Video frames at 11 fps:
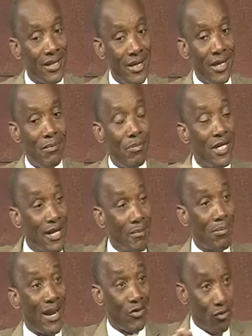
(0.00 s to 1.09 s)
a plenary
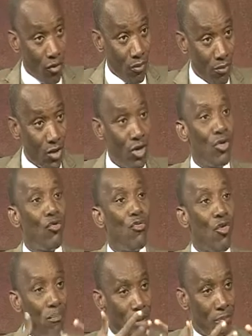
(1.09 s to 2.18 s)
platform for
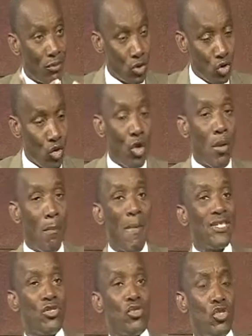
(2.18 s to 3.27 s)
people. So my
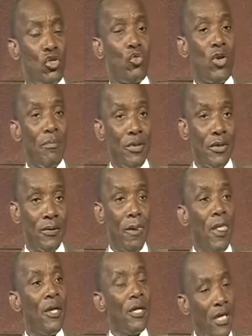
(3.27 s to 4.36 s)
suggestion would have been,
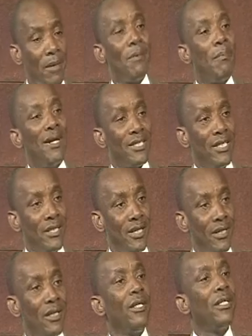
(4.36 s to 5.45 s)
keep the matter there,
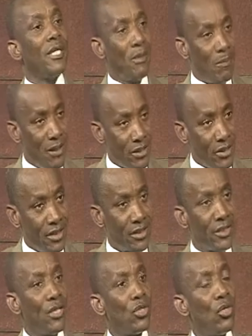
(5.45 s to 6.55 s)
keep debating it,
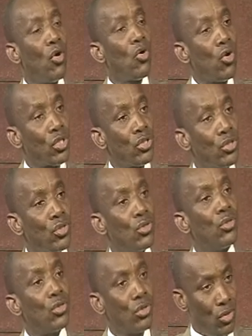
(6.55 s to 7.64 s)
don't rush to
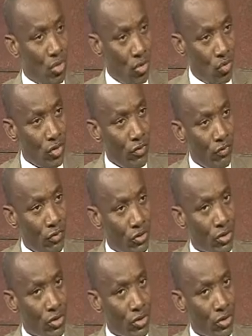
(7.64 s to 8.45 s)
conclude the vote.